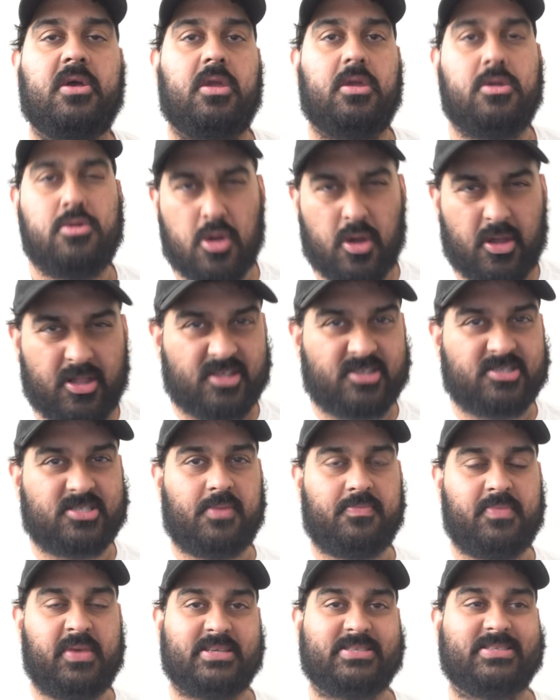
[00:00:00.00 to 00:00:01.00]
You know, it
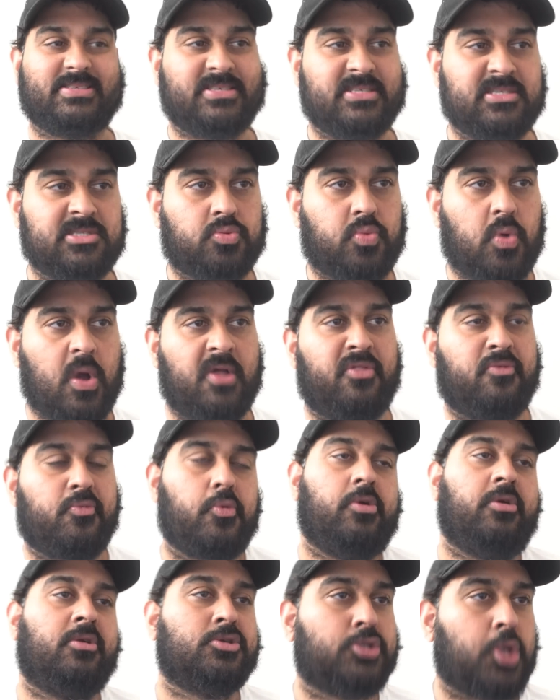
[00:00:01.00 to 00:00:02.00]
doesn't make sense why the
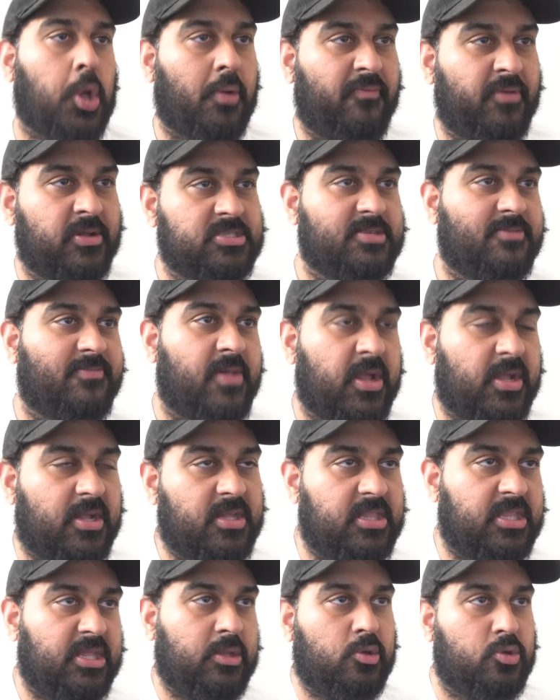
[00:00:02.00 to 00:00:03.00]
Raiders offensive line
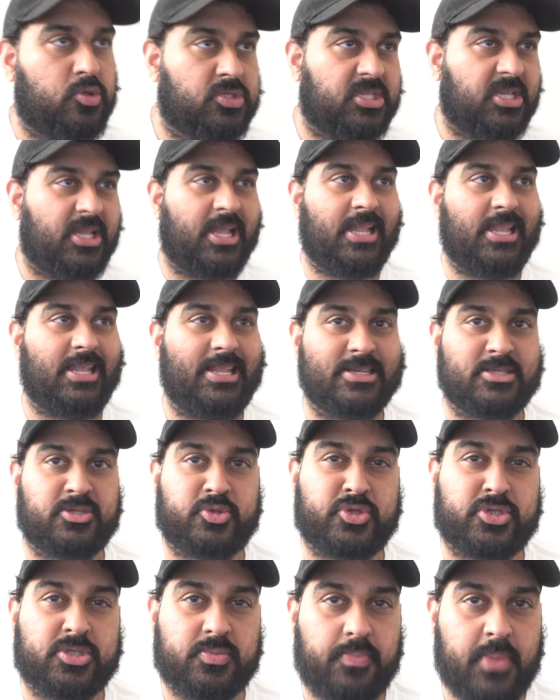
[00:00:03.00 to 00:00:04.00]
continues to get
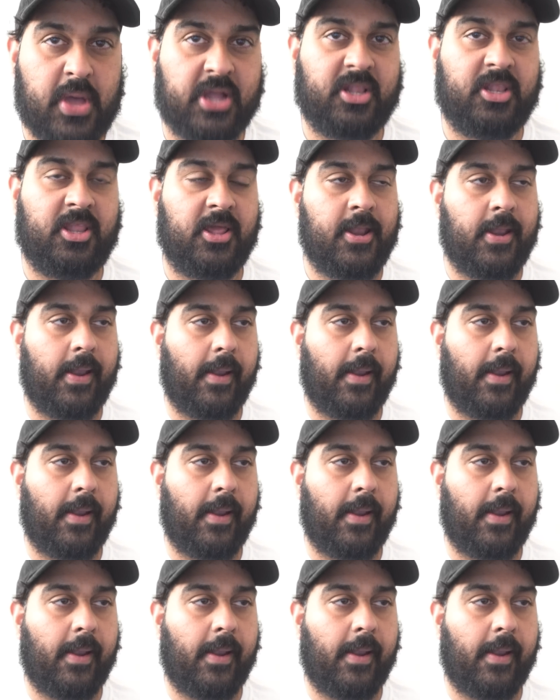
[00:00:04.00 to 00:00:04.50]
disrespected.